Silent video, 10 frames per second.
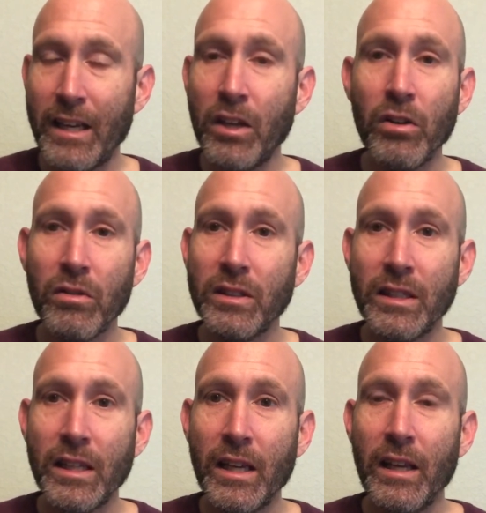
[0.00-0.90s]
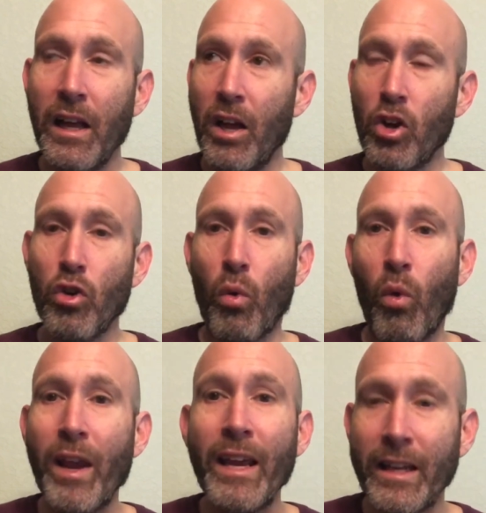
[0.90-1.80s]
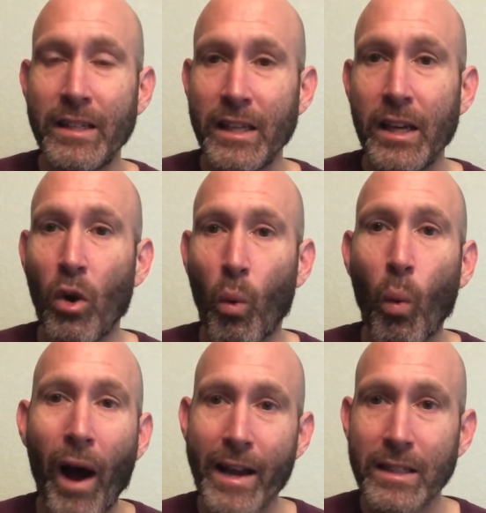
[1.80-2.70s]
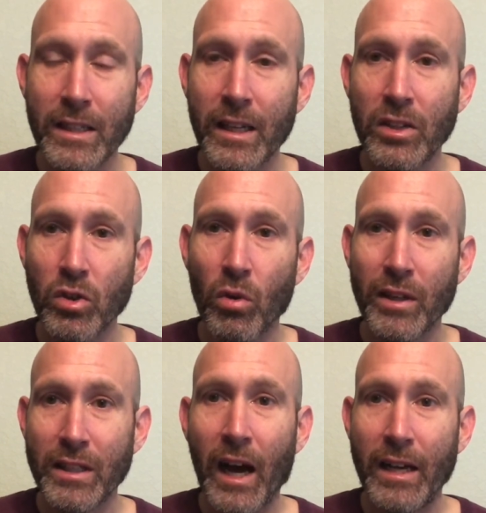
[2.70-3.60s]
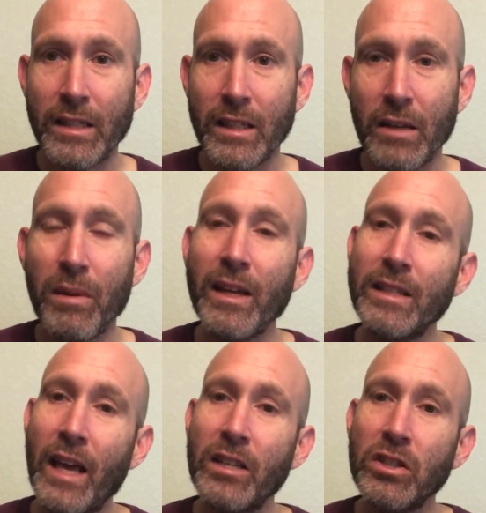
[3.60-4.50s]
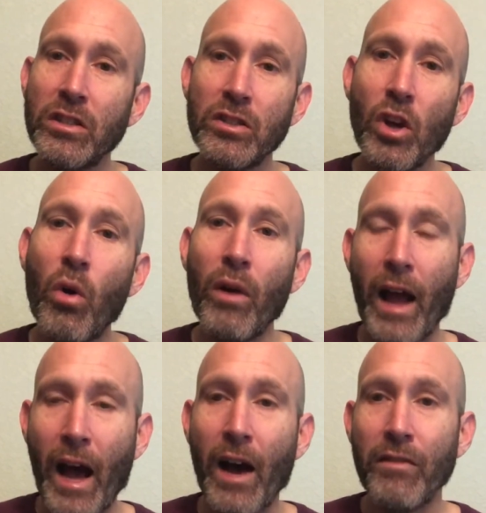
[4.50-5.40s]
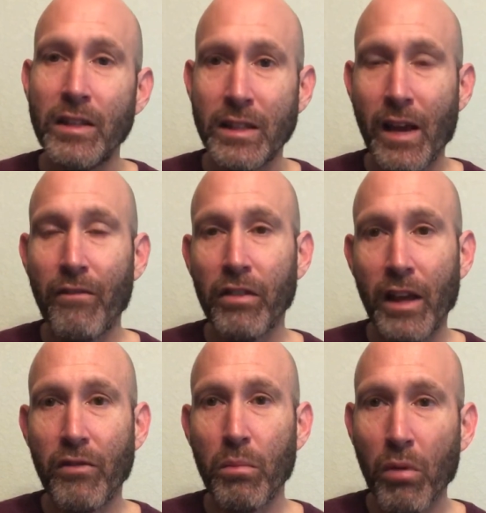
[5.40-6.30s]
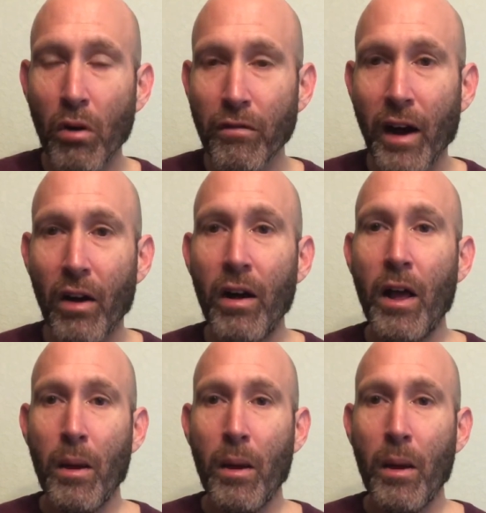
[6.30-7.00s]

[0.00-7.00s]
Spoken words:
You don't see green tea or white tea sold as iced tea because they just don't have the same flavor profile.